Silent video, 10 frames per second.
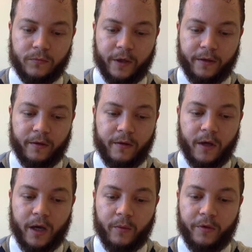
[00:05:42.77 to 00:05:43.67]
like this, and
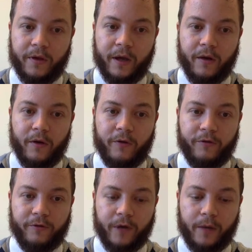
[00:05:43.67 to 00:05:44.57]
we'll say
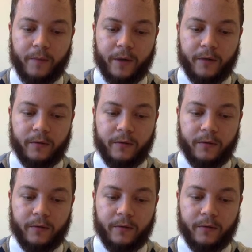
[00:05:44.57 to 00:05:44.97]
from